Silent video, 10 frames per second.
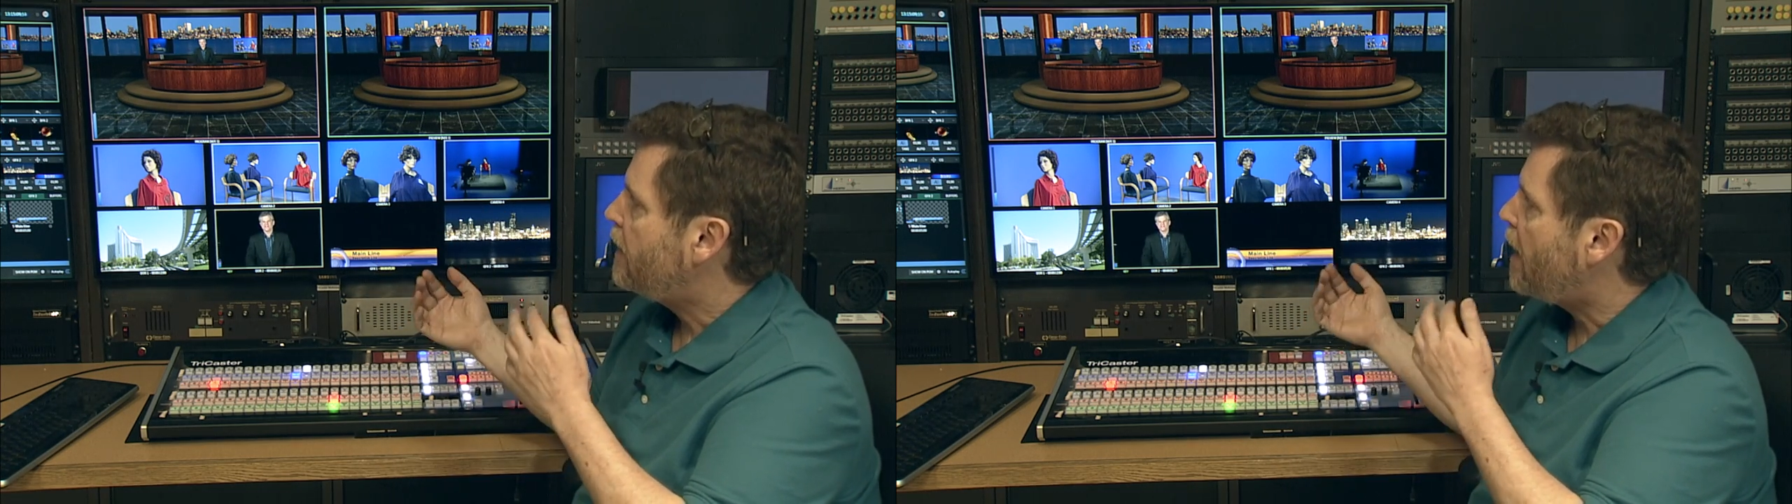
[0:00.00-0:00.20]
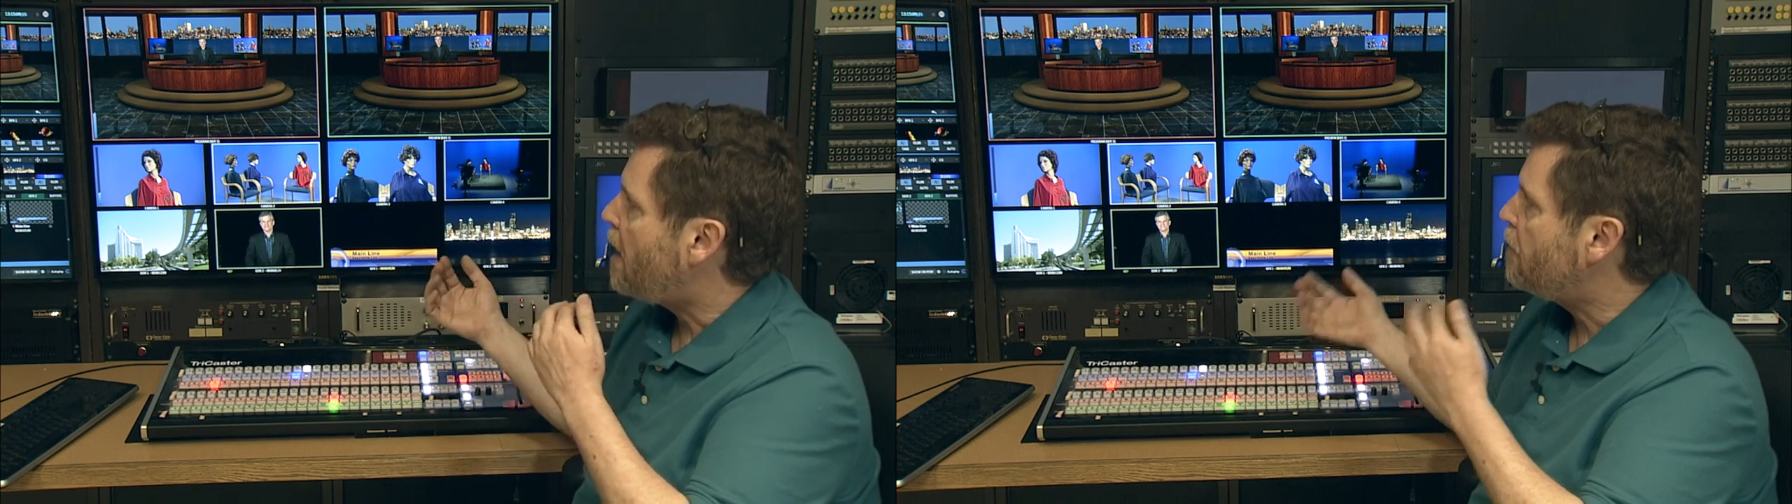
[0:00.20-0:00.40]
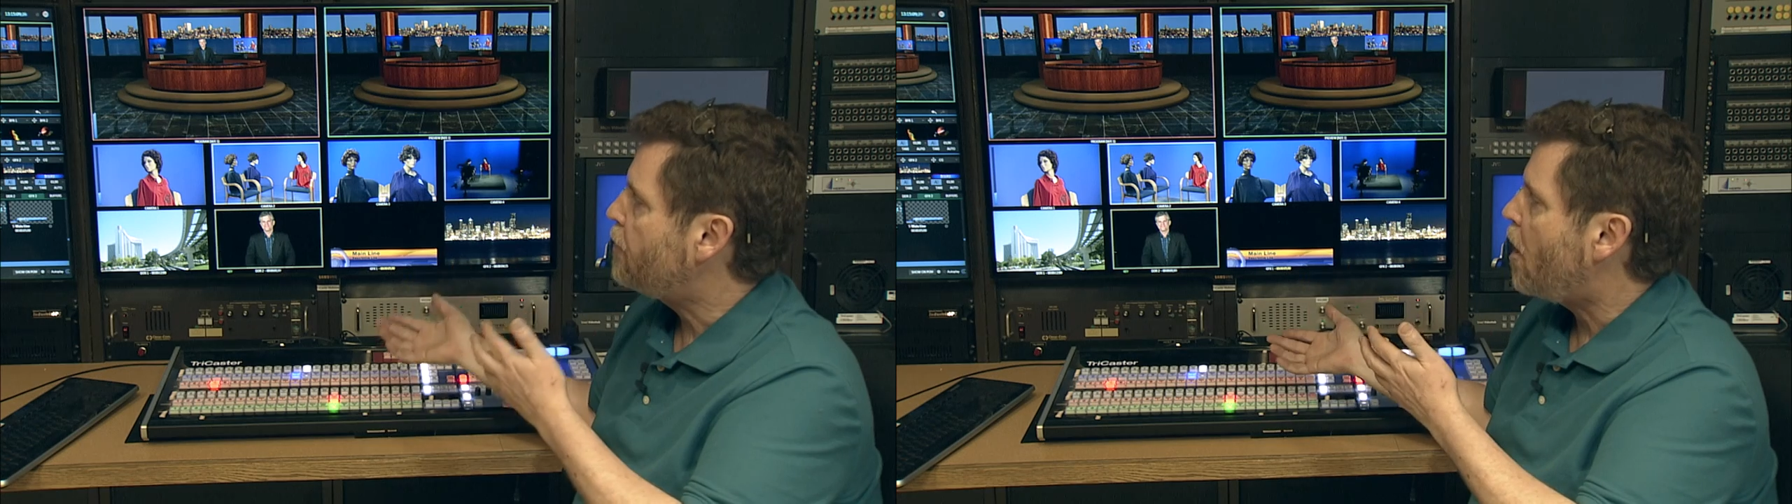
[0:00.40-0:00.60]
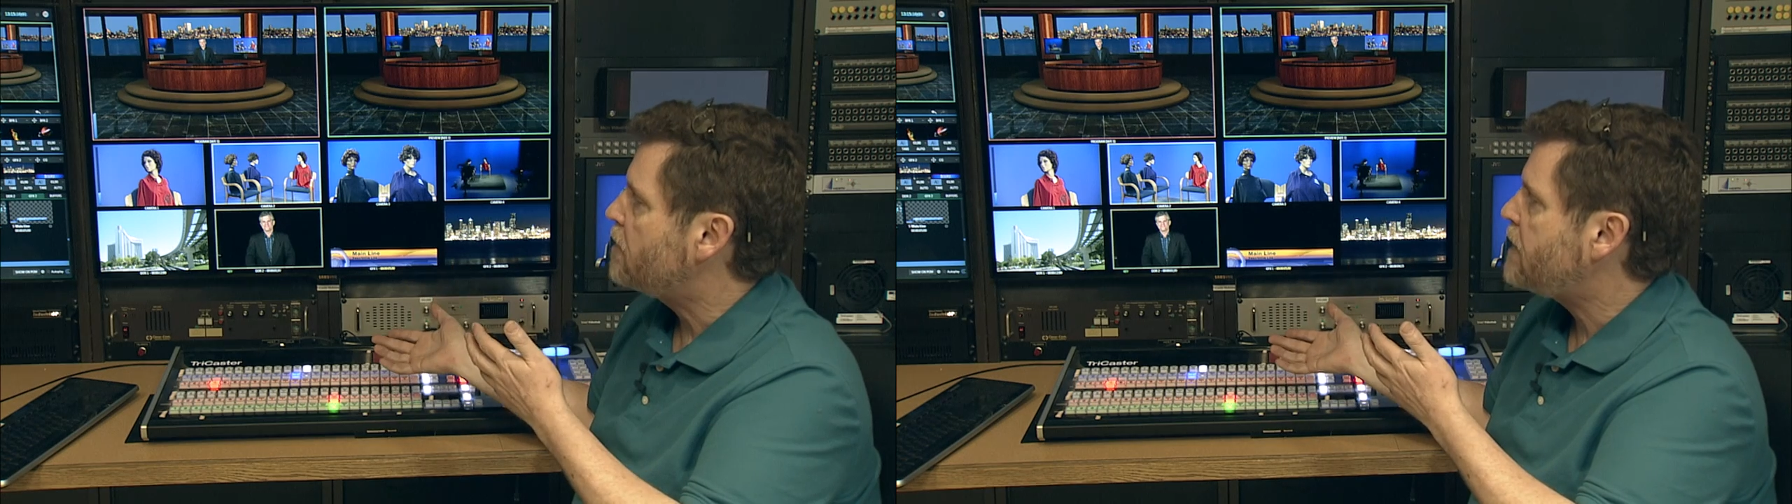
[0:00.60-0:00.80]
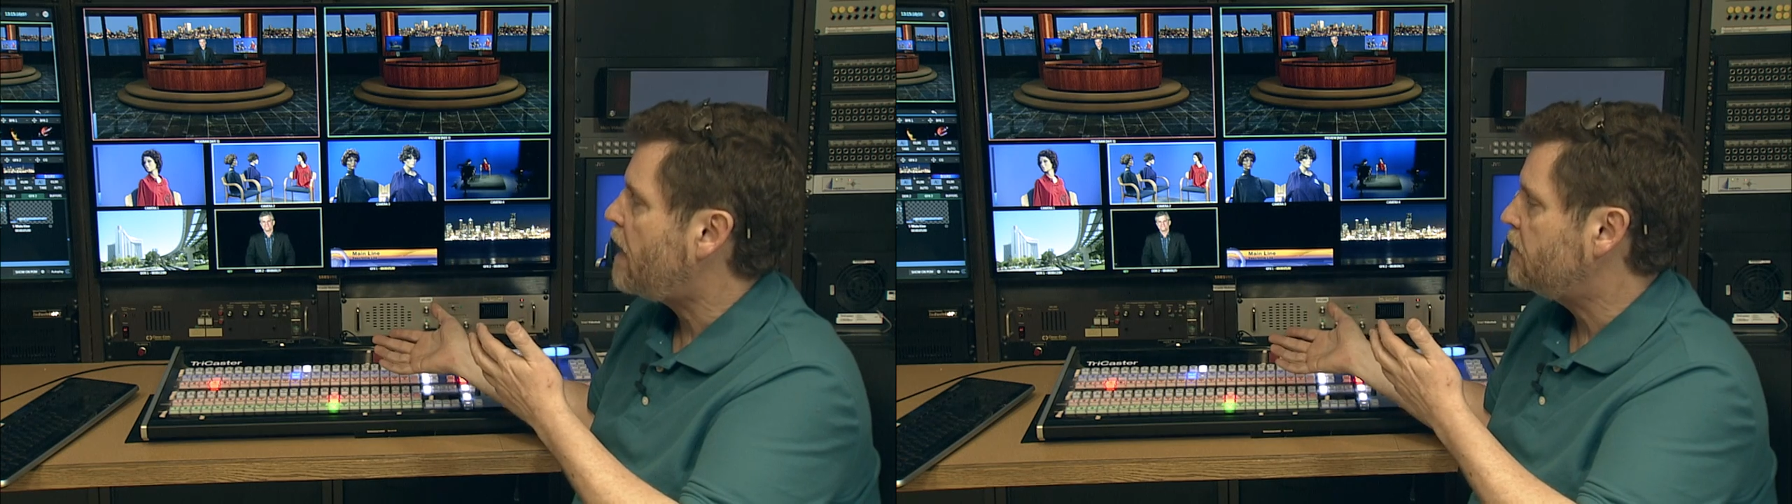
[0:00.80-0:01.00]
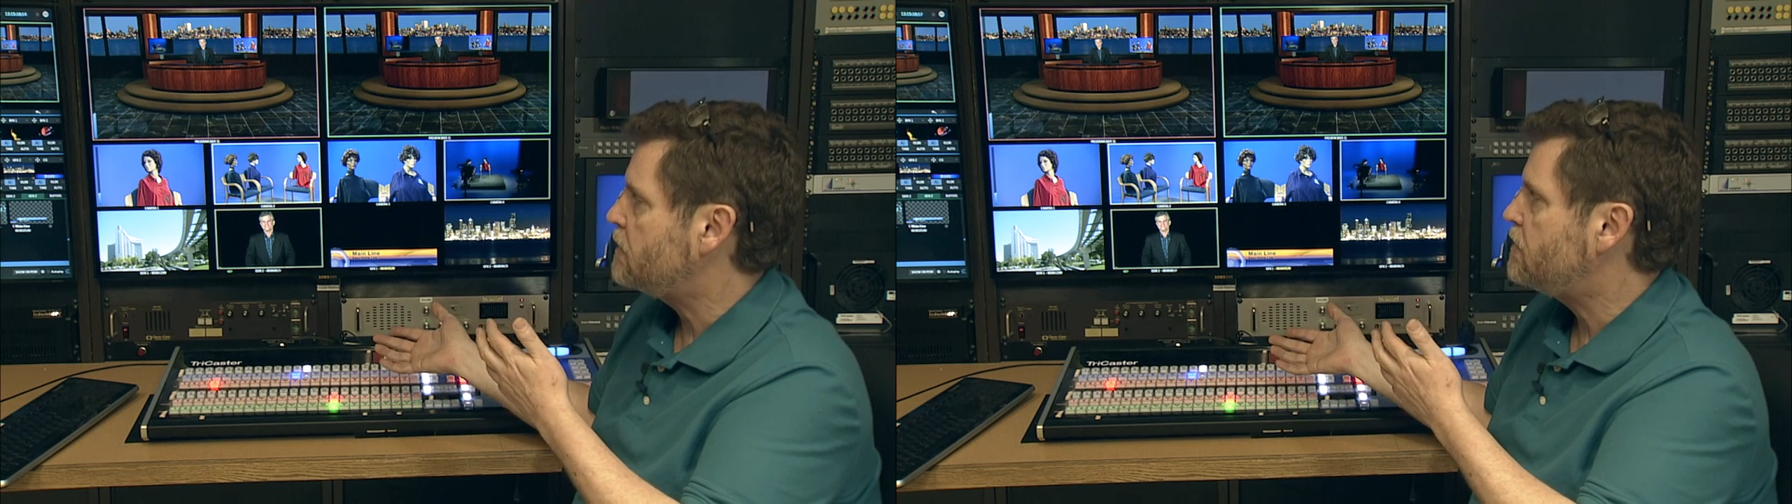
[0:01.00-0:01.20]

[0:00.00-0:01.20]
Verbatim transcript: of our talent